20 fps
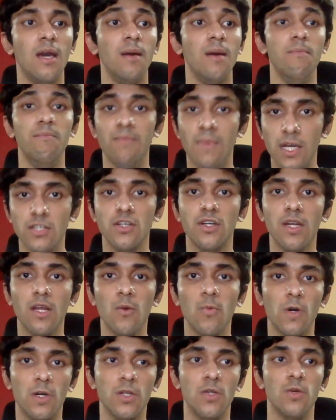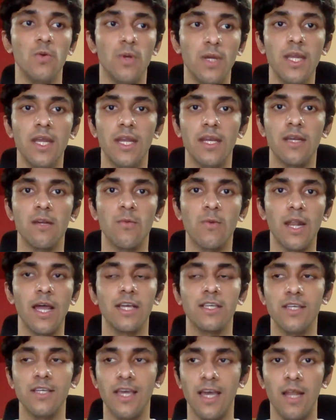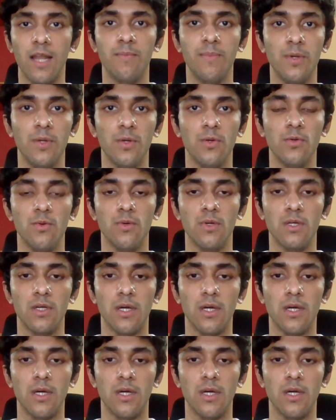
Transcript: Measuring what you eat will actually help you